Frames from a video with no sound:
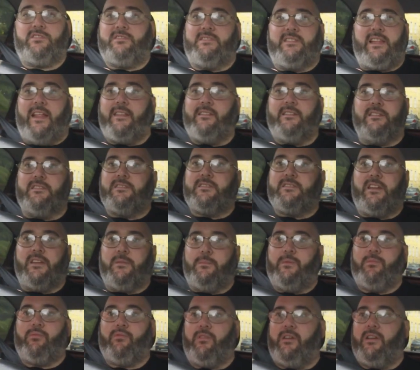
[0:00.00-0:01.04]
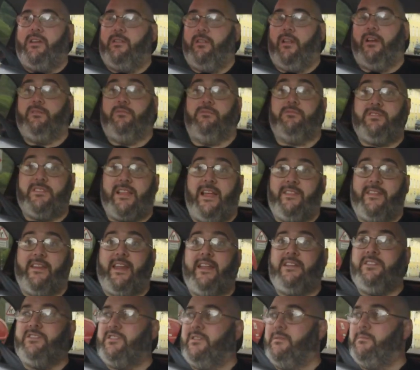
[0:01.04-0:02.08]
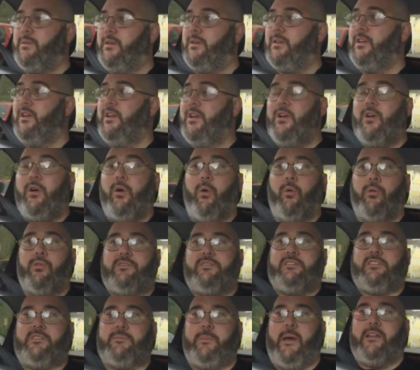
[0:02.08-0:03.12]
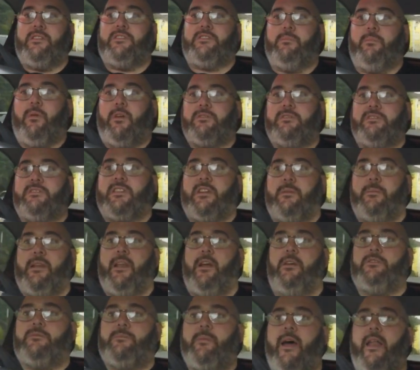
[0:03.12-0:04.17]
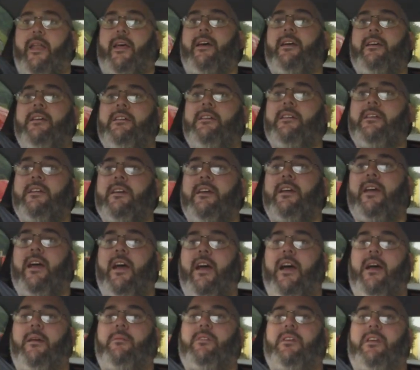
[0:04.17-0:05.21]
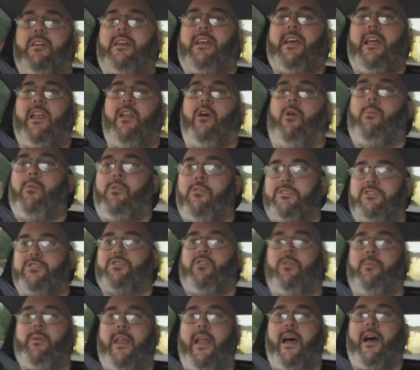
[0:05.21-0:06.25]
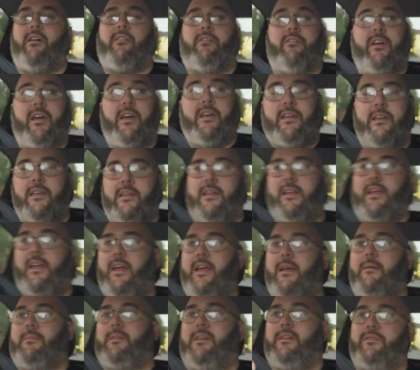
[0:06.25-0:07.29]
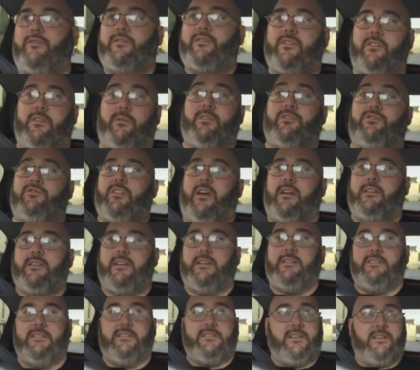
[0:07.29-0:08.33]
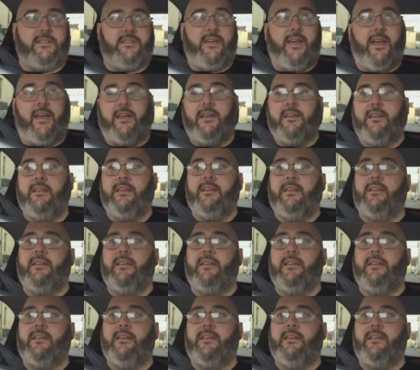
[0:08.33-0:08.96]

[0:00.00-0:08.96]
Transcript: just standard's going to be pretty, like standard engine, but all the suspension mods is going to be loads better. You're going to get a lot more enjoyment out of it if doing track days is your thing.